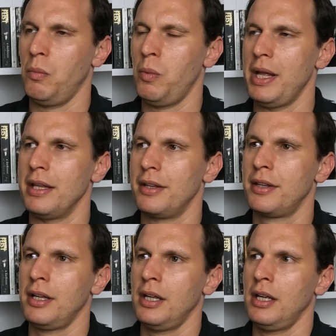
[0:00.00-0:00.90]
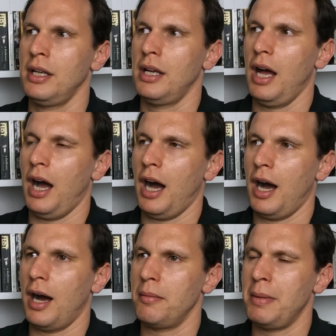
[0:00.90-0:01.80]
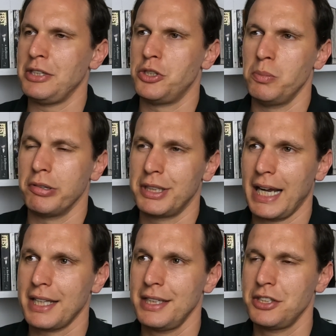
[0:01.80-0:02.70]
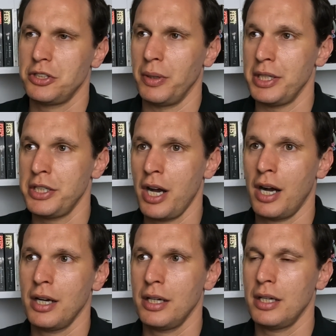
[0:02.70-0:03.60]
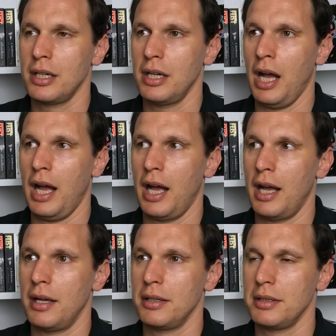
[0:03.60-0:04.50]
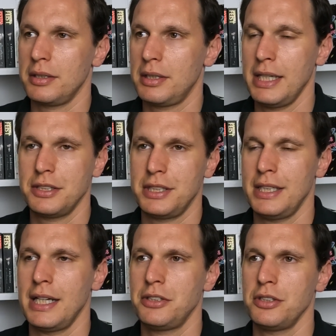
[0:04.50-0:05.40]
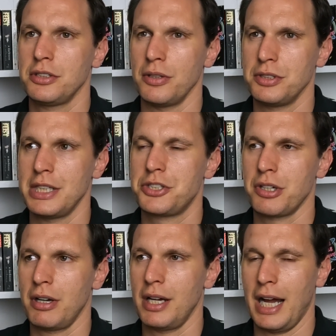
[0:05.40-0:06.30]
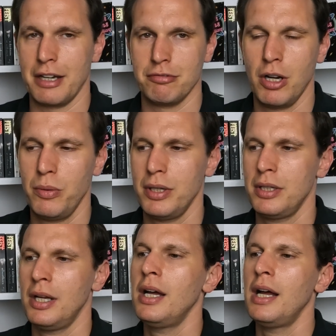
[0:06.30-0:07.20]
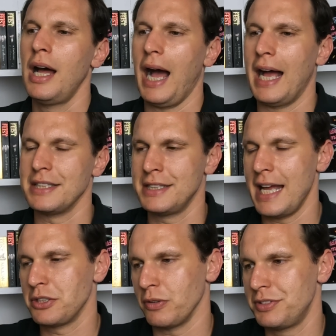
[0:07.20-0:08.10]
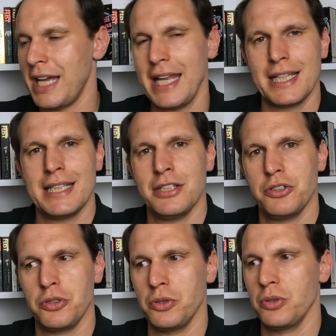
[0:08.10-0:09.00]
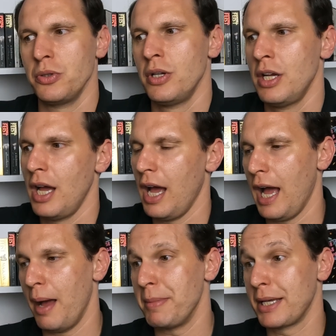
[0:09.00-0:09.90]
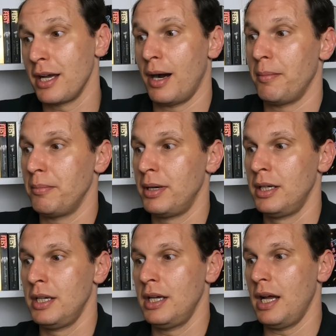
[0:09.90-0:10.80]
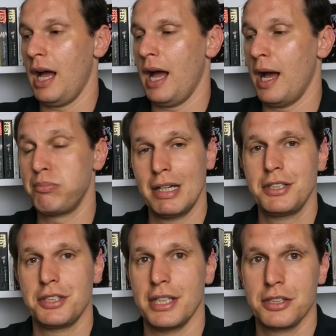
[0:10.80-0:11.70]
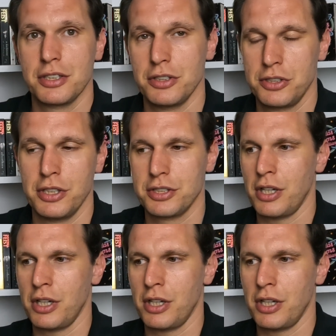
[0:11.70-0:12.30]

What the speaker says: with our main two protagonists, who are young kids, teenagers, so Citra and Rowan, as they're sort of taken in to become apprentices to the